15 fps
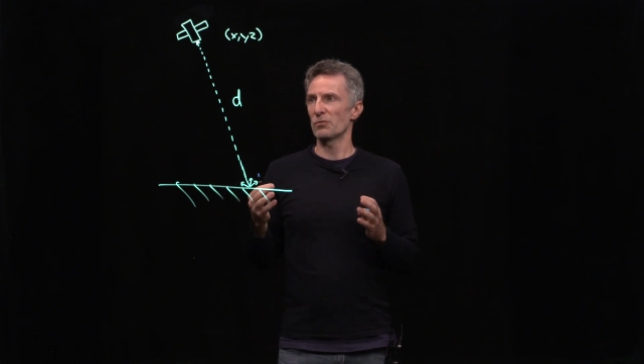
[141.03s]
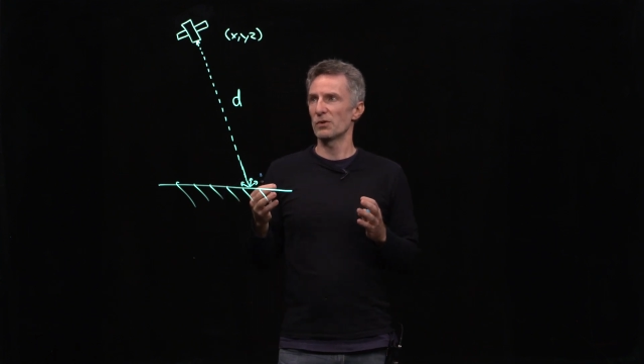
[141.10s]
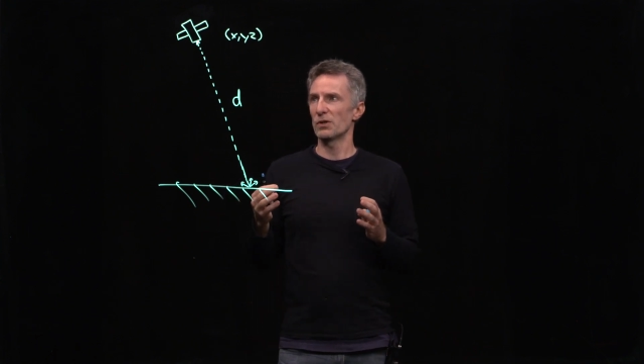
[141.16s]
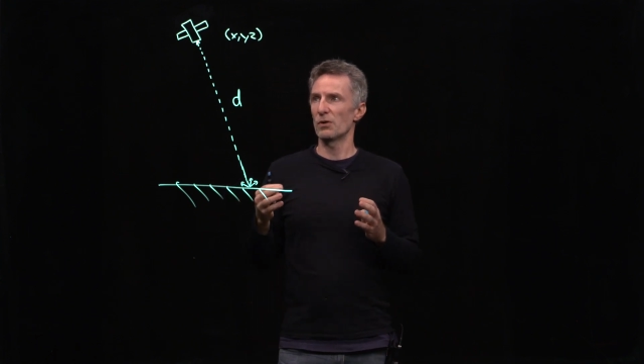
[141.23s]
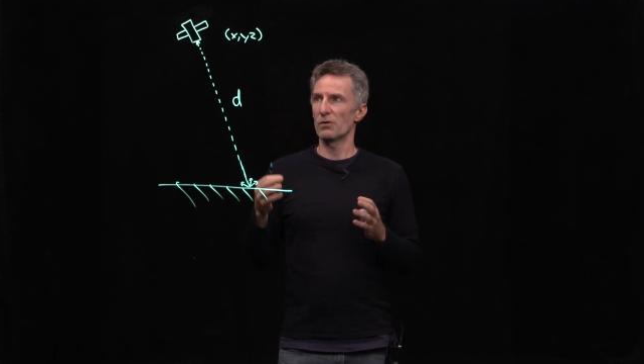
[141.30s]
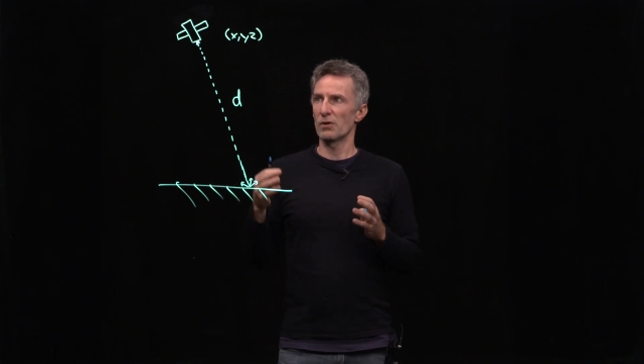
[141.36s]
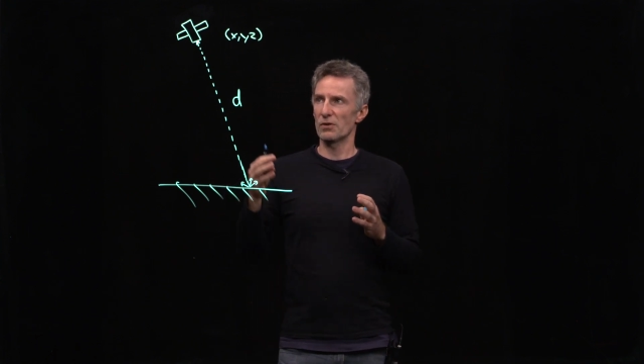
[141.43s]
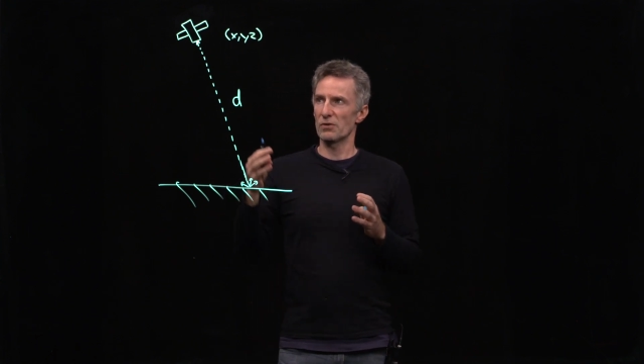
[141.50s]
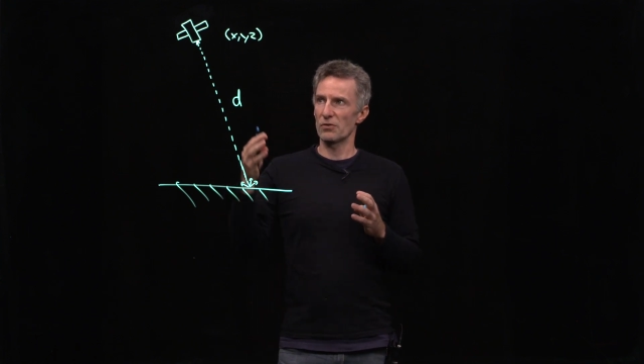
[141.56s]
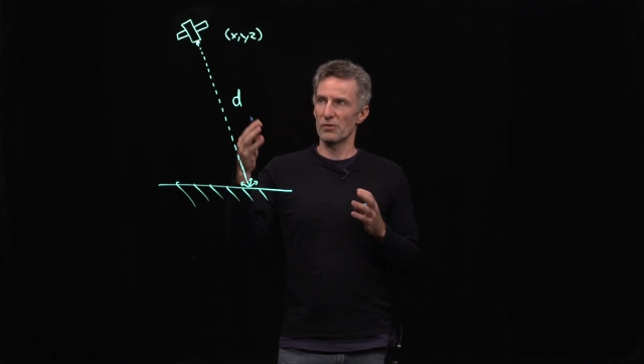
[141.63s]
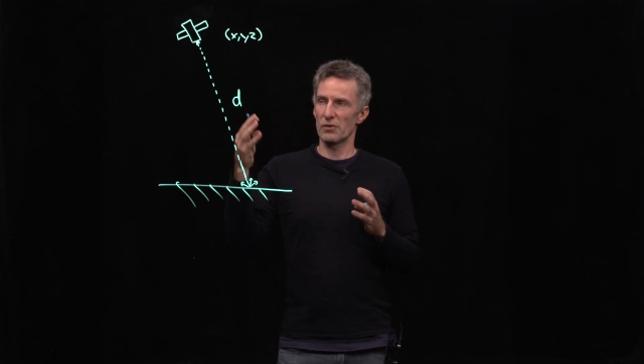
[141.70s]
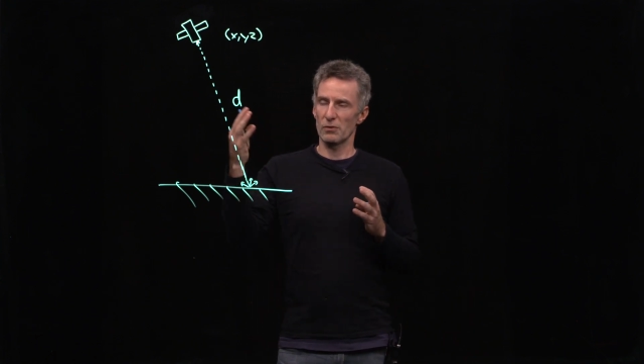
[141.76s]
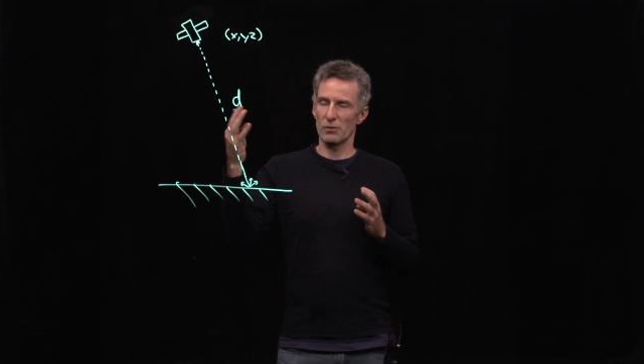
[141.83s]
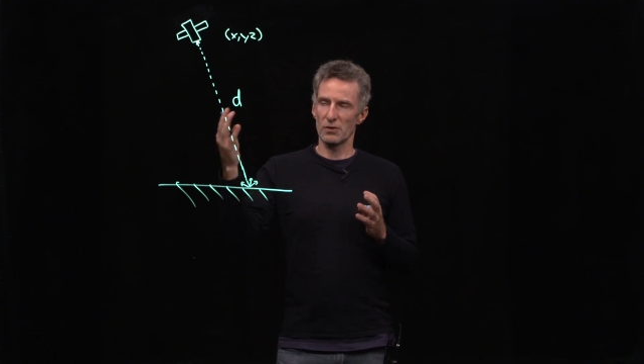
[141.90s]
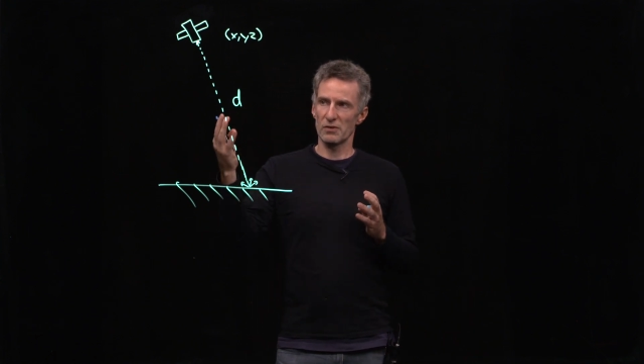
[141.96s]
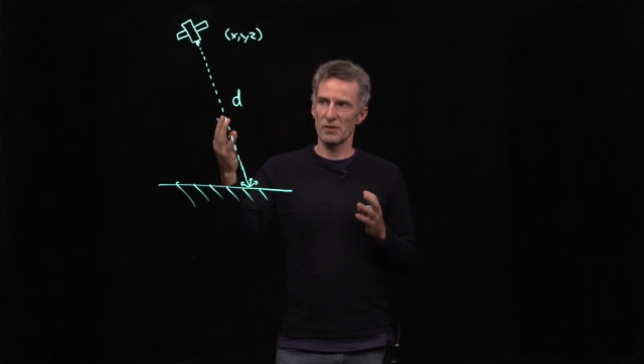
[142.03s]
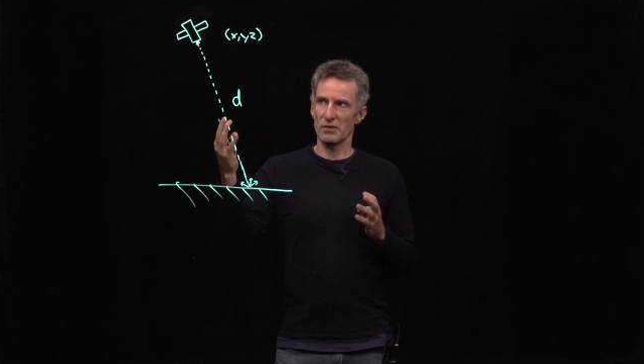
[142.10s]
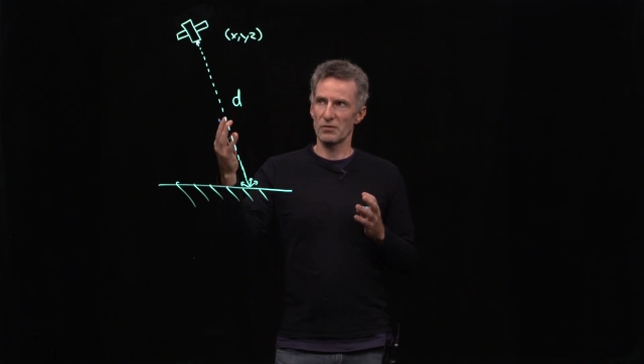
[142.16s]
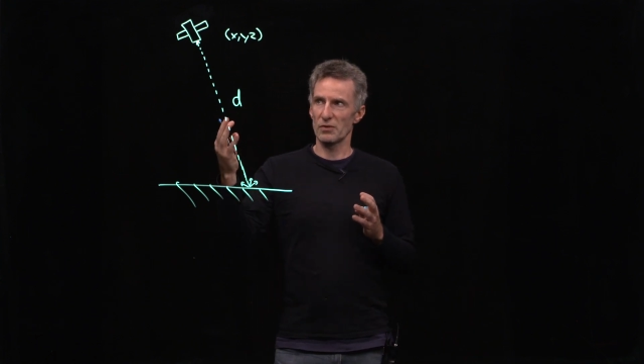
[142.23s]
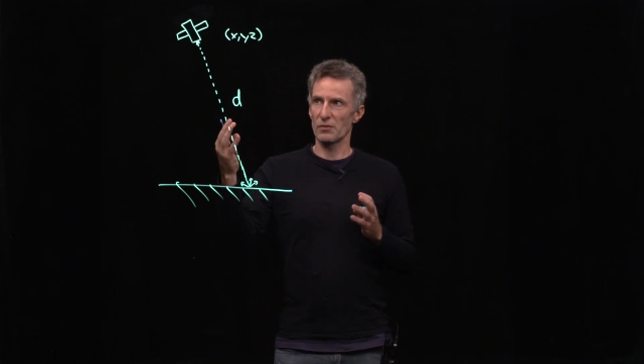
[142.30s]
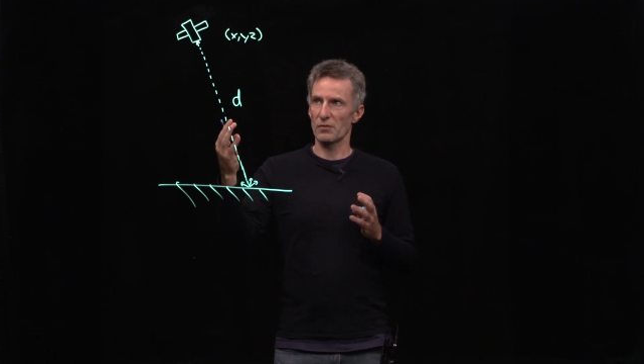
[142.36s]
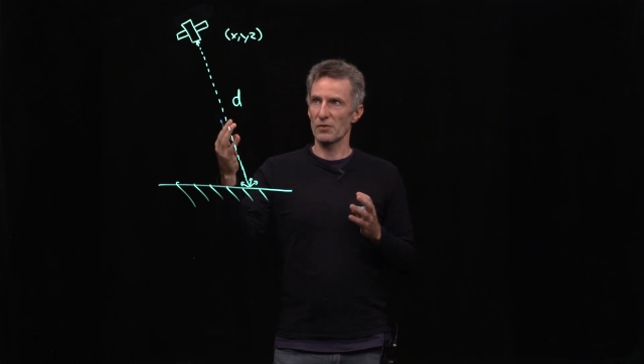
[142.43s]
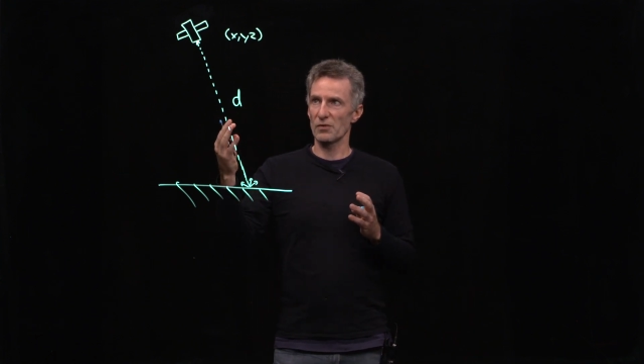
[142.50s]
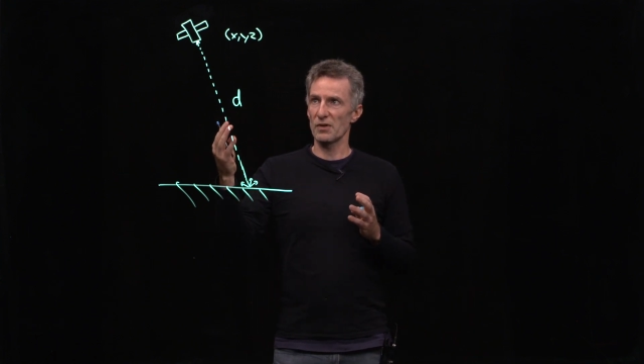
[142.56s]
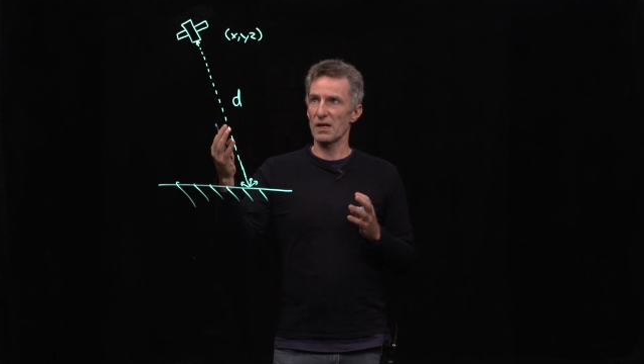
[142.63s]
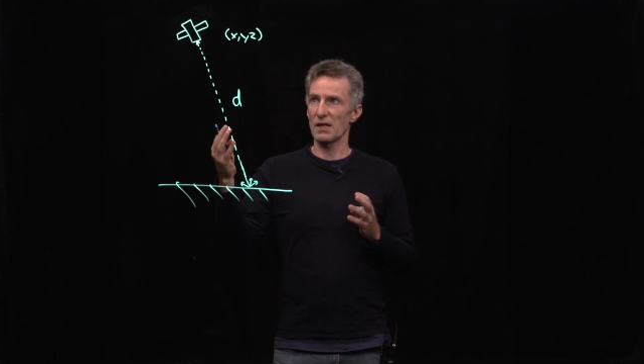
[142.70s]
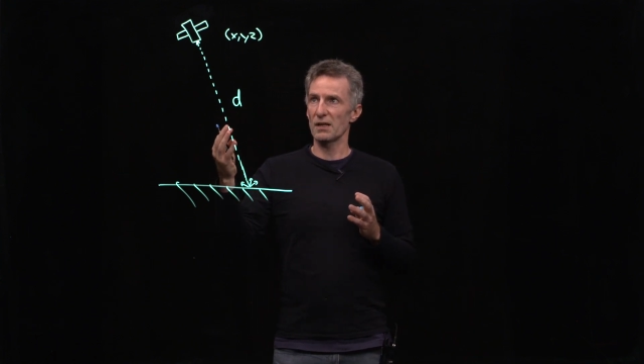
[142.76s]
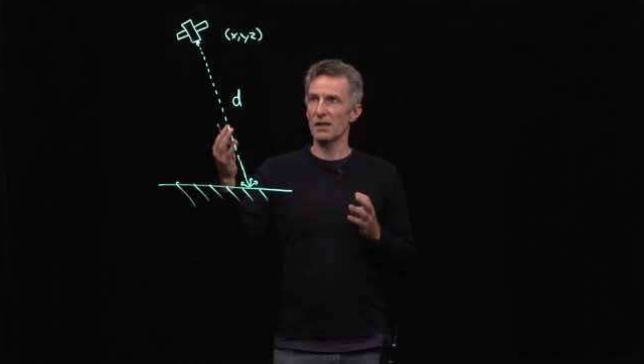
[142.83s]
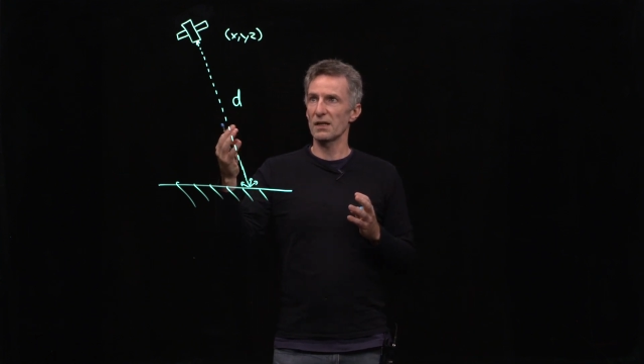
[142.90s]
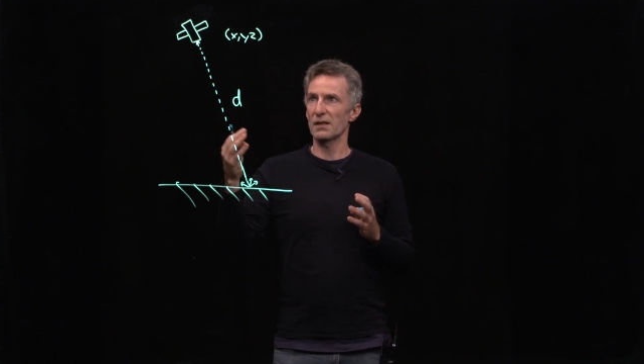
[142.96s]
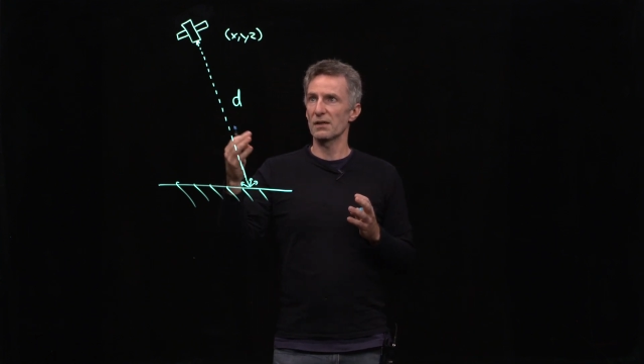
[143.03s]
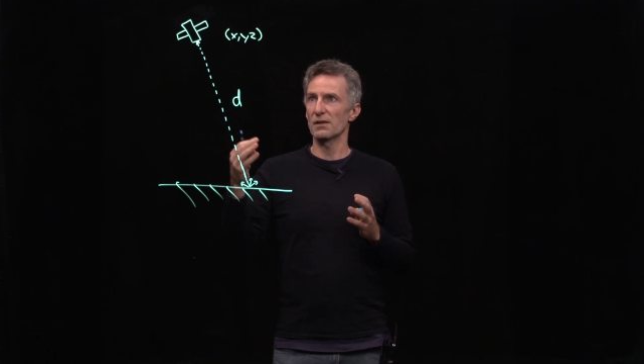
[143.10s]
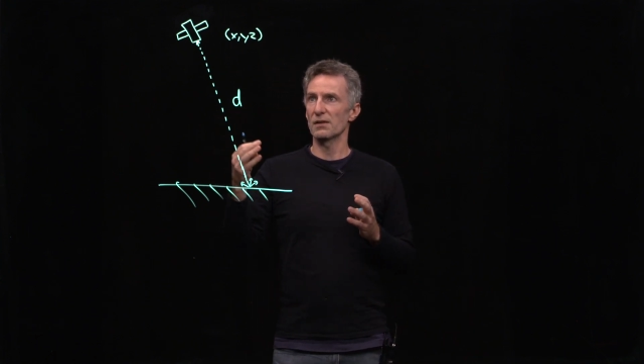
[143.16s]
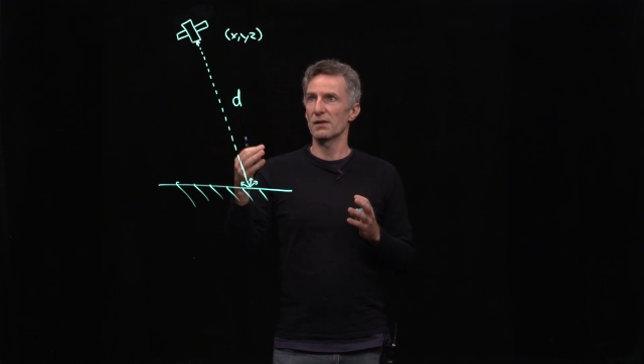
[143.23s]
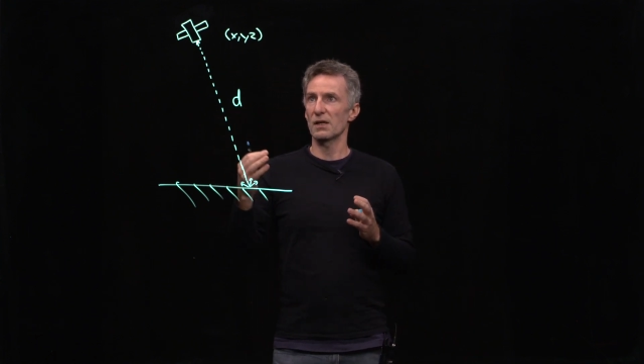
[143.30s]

we know not just the orientation of the satellite